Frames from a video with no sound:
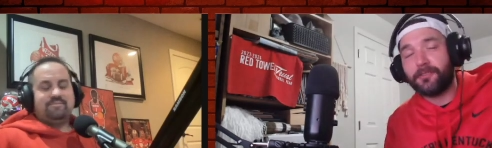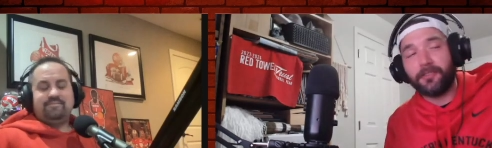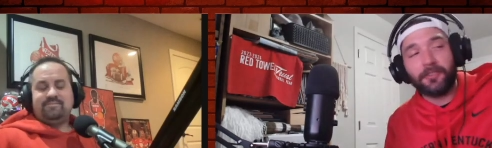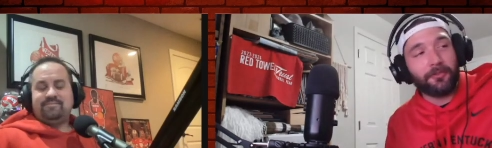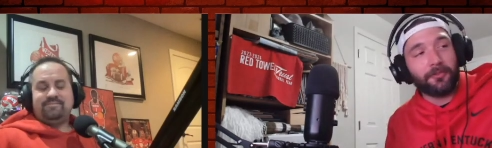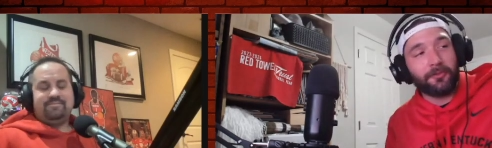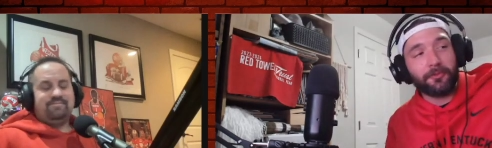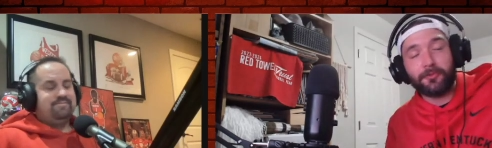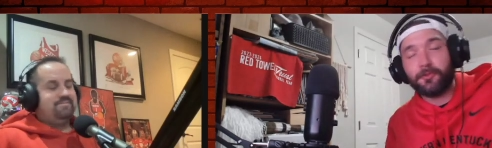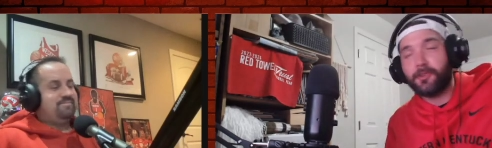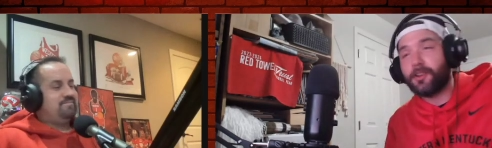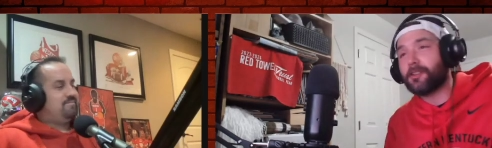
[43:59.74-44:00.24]
Speaker 1: to
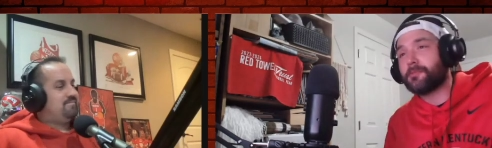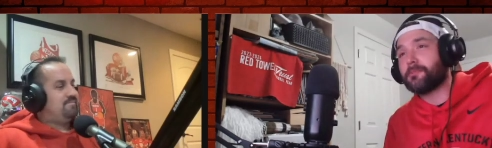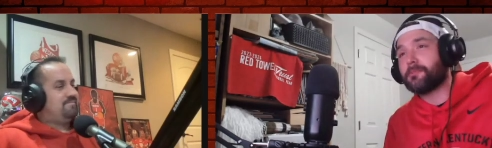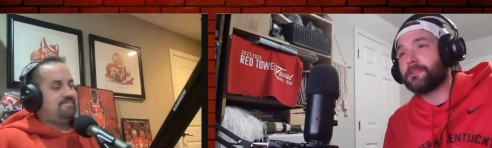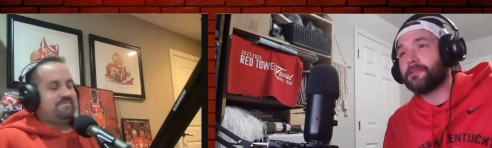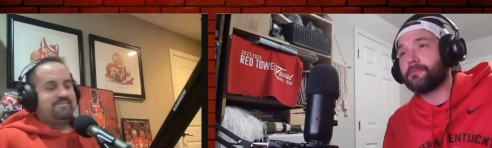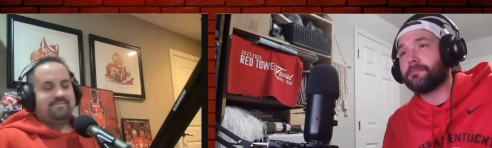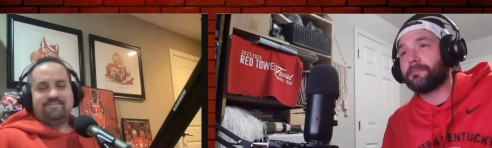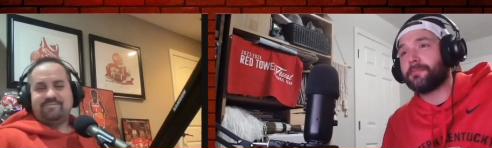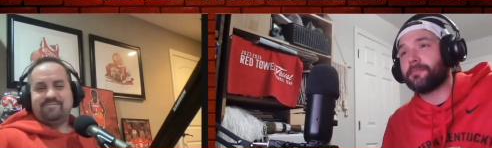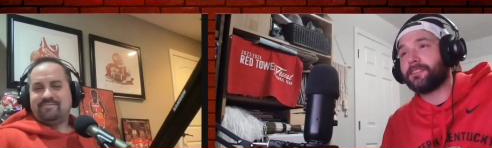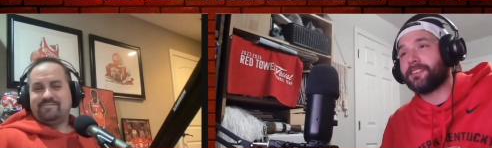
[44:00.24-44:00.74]
the
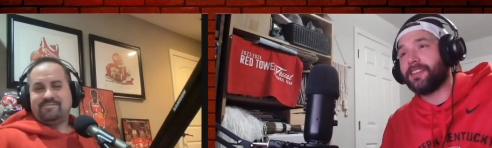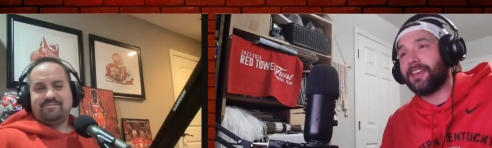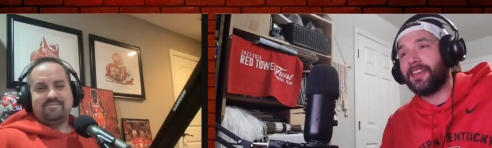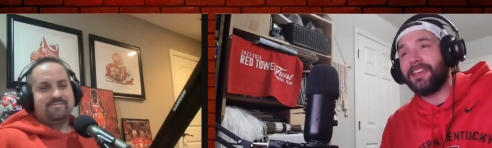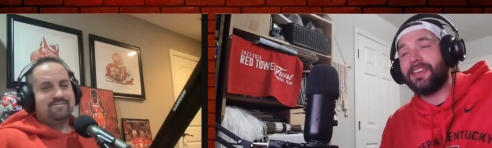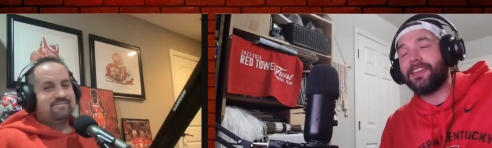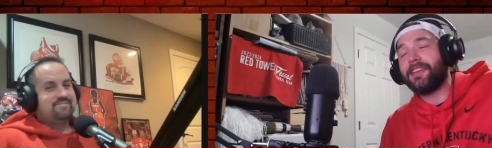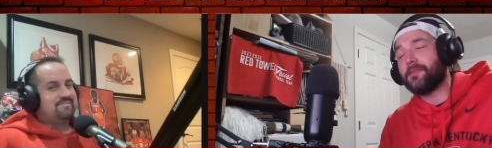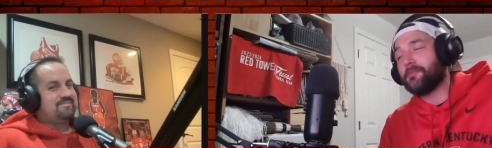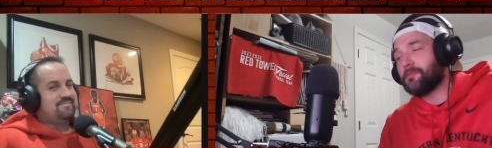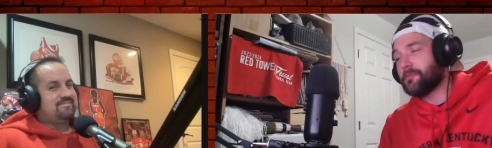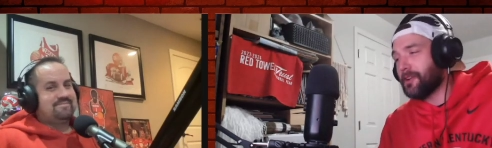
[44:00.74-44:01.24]
rugby
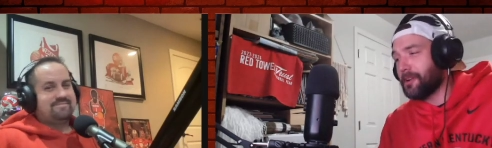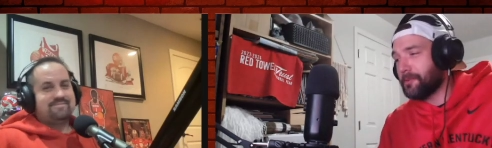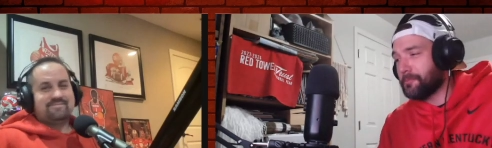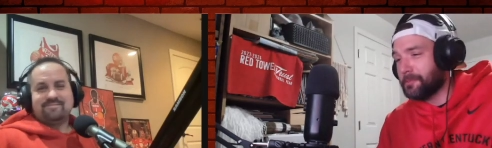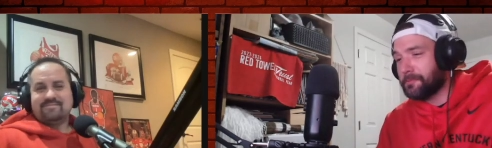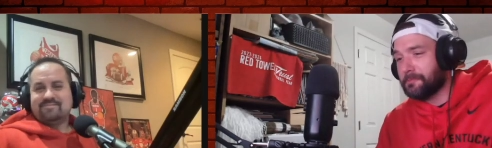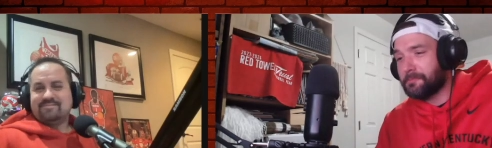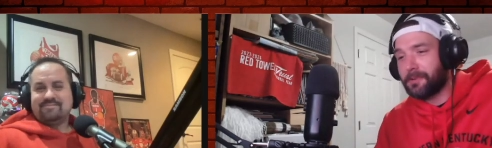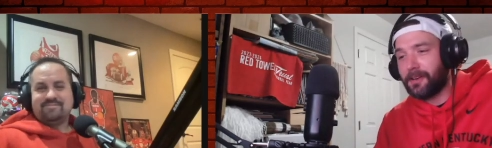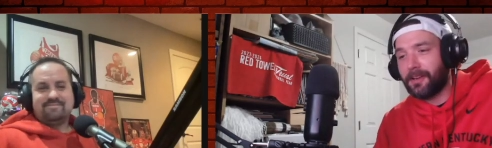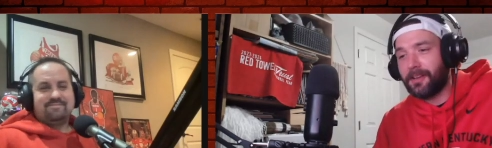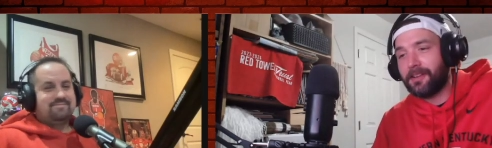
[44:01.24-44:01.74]
team, rugby
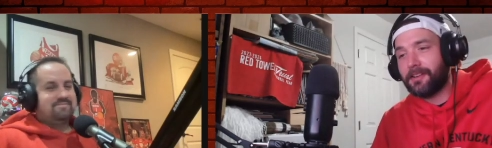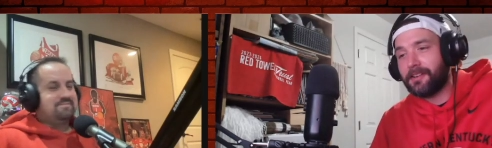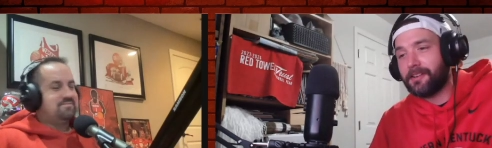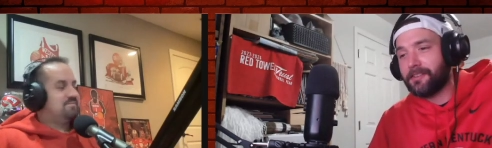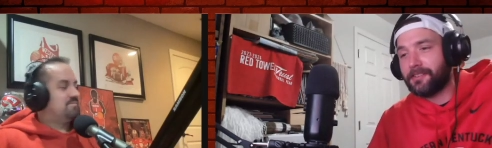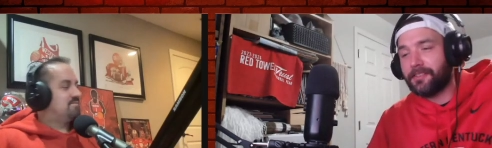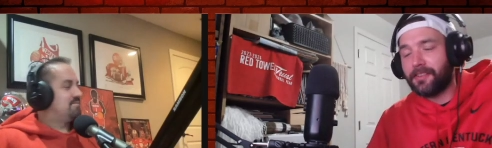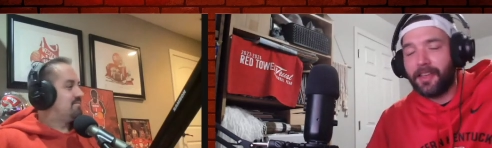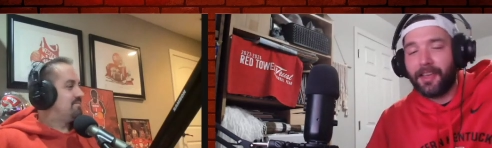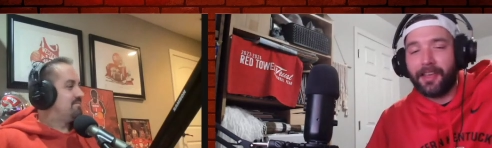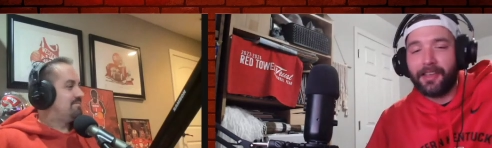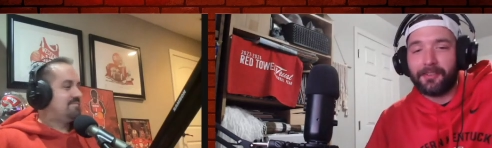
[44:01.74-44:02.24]

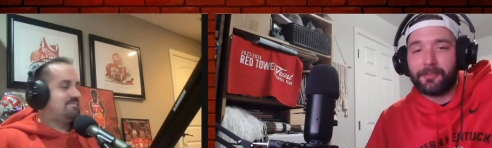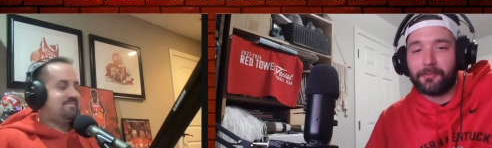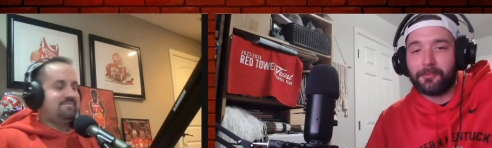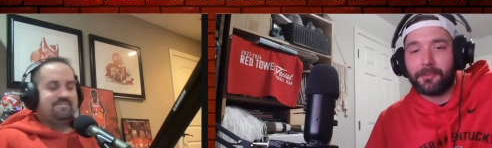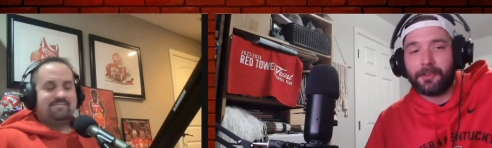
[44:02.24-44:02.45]
players. I had some